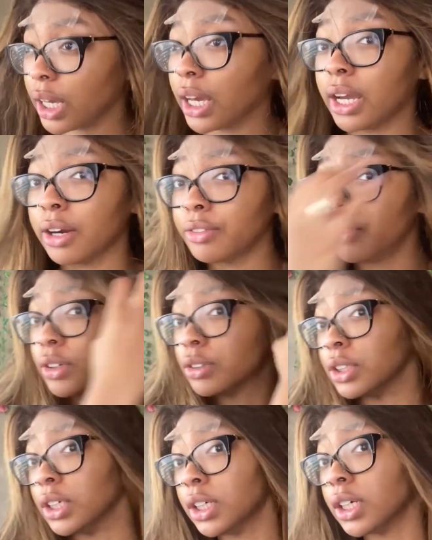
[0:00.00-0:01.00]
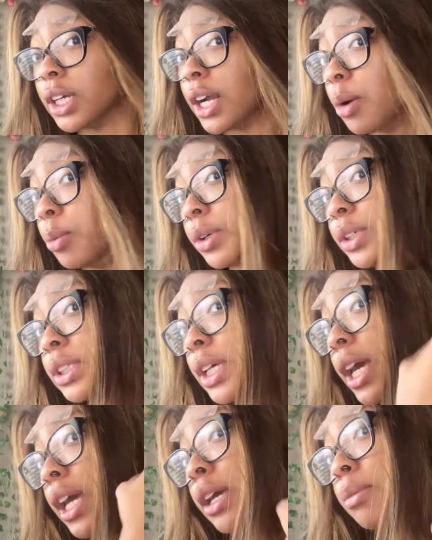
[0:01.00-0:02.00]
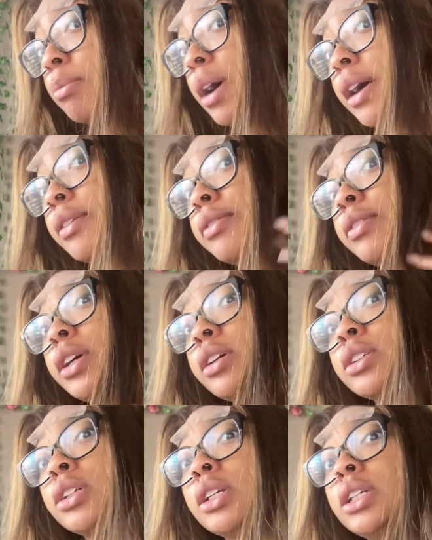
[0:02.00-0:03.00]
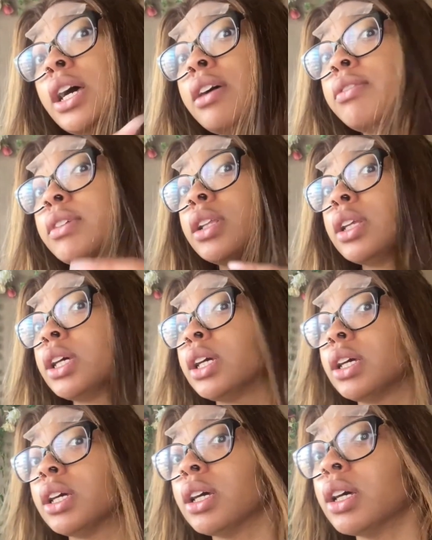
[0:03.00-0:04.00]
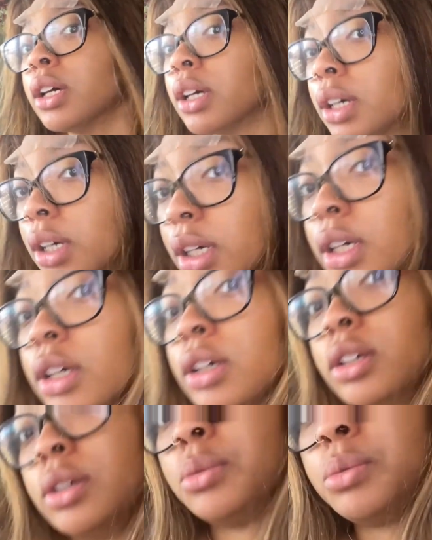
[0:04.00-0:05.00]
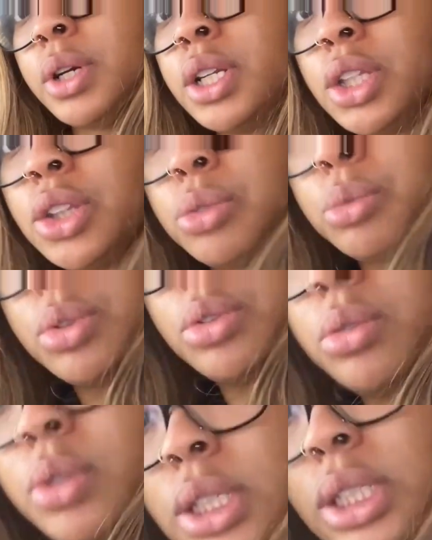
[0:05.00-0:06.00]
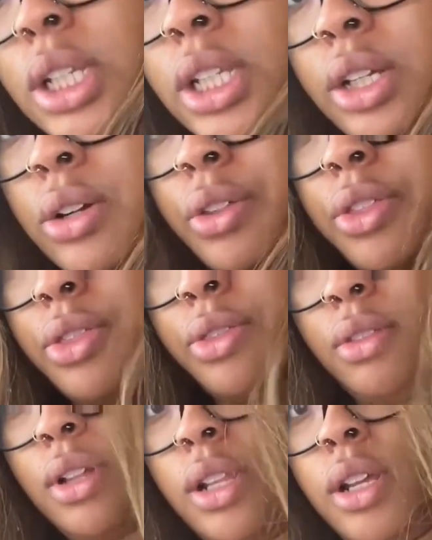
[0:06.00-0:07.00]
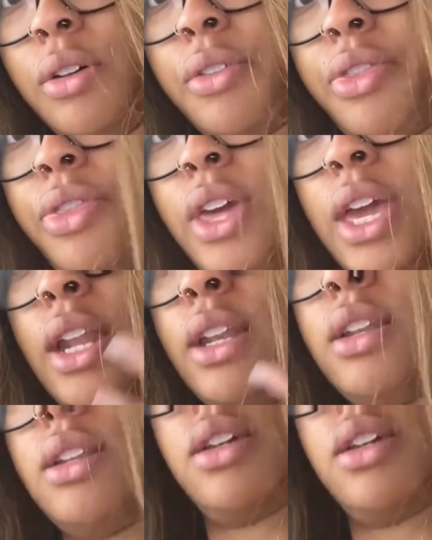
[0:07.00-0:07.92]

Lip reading: hair feels good. I will say my fingers are definitely running through. It's a little thin